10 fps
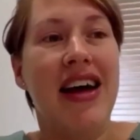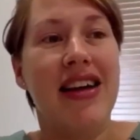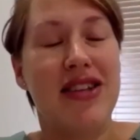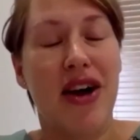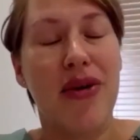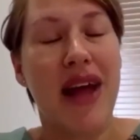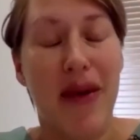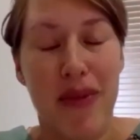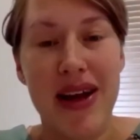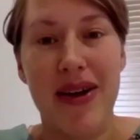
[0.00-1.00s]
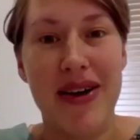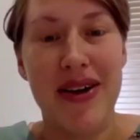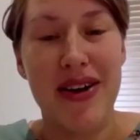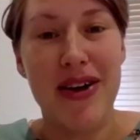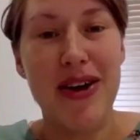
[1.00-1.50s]
So yeah, we,
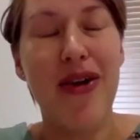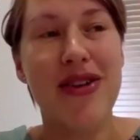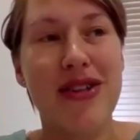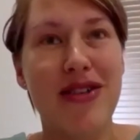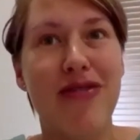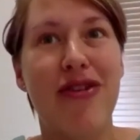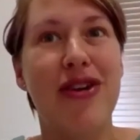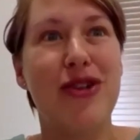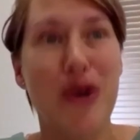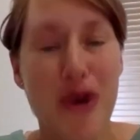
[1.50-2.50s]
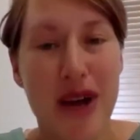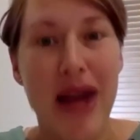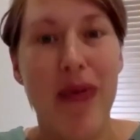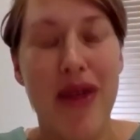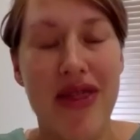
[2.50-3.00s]
lots of
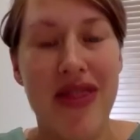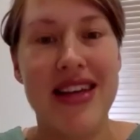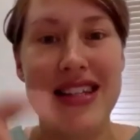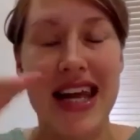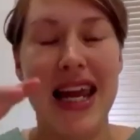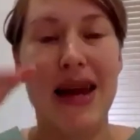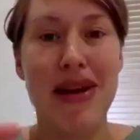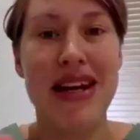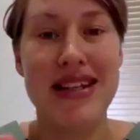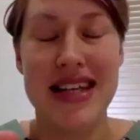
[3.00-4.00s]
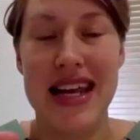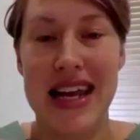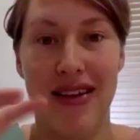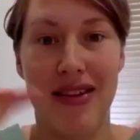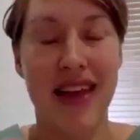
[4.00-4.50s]
talking with this Team
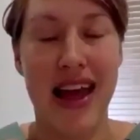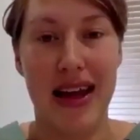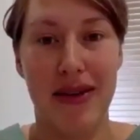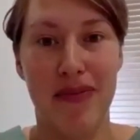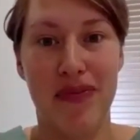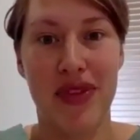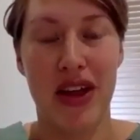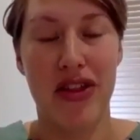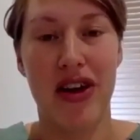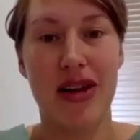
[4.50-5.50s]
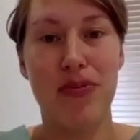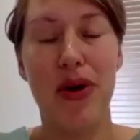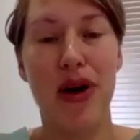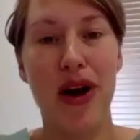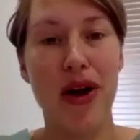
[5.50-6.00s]
Lizzy thing that I
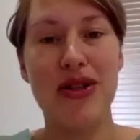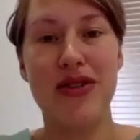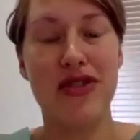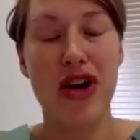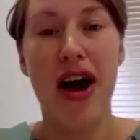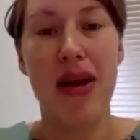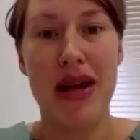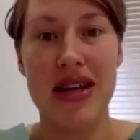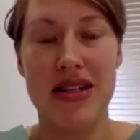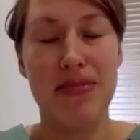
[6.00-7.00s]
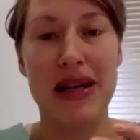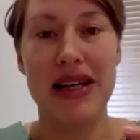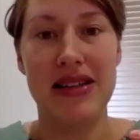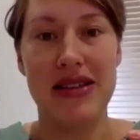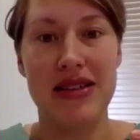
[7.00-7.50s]
put loads of time in to
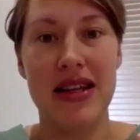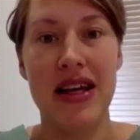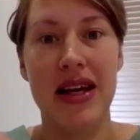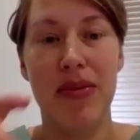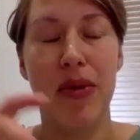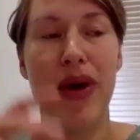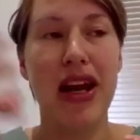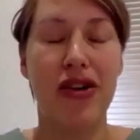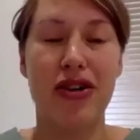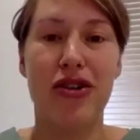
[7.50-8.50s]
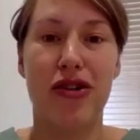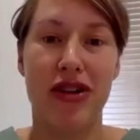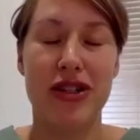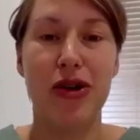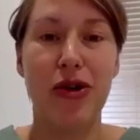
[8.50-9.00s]
build. But when it got to the
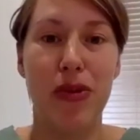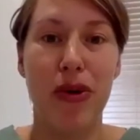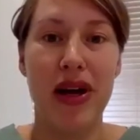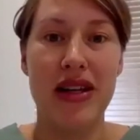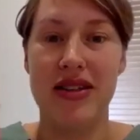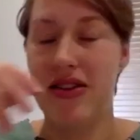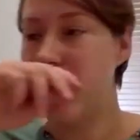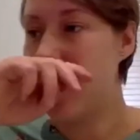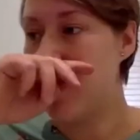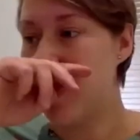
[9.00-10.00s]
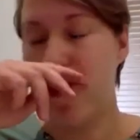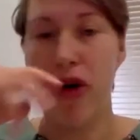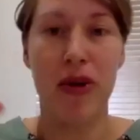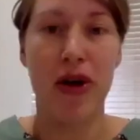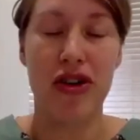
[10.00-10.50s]
critical point of before
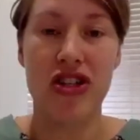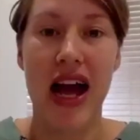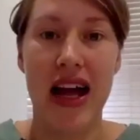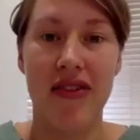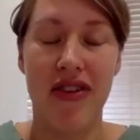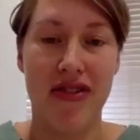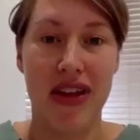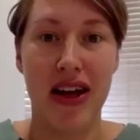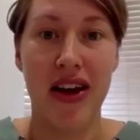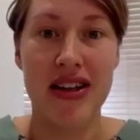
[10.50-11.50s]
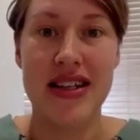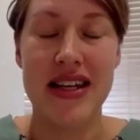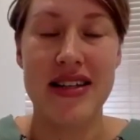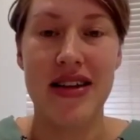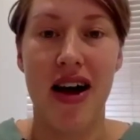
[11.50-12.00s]
Pyeongchang, of everything going
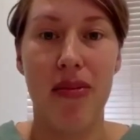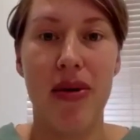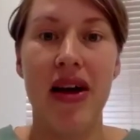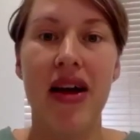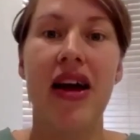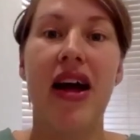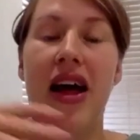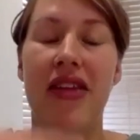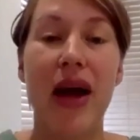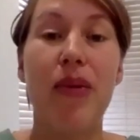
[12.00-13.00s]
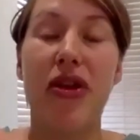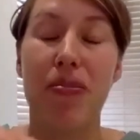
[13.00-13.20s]
tits up, they were the